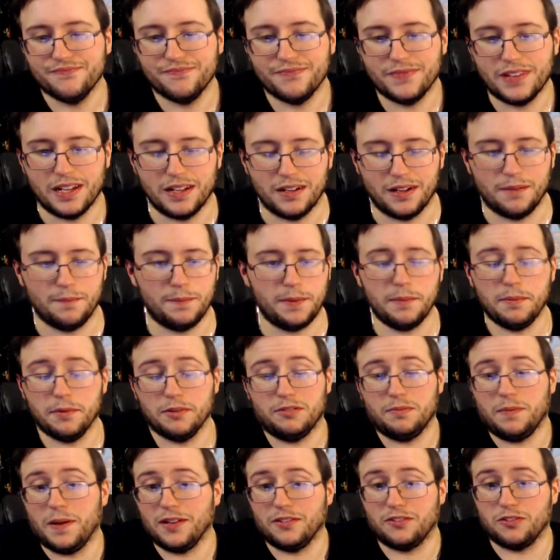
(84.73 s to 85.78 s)
You know, people
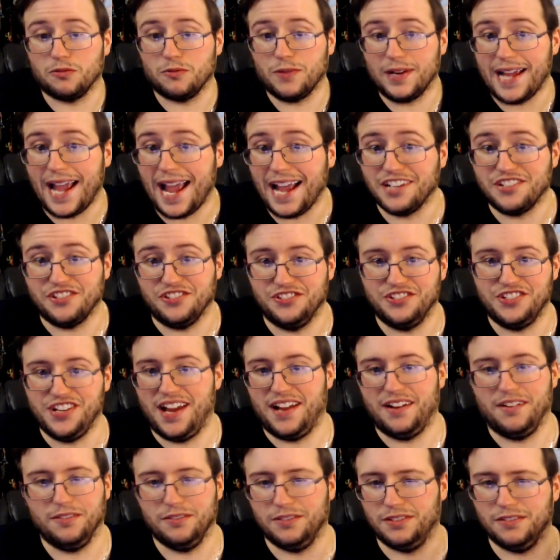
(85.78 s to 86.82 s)
sponsor reaction
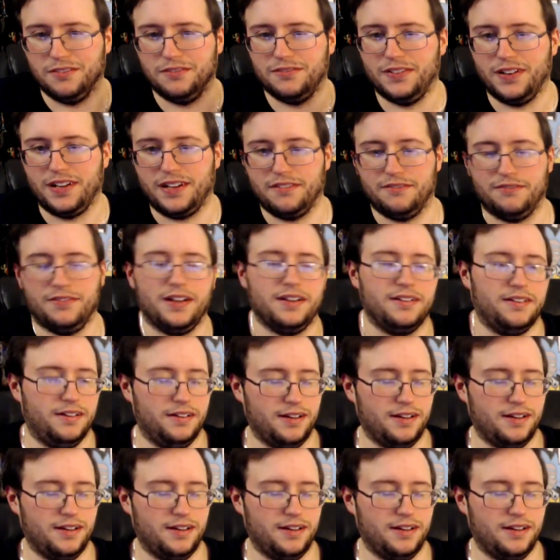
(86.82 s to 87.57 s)
channels, so fuck if I know.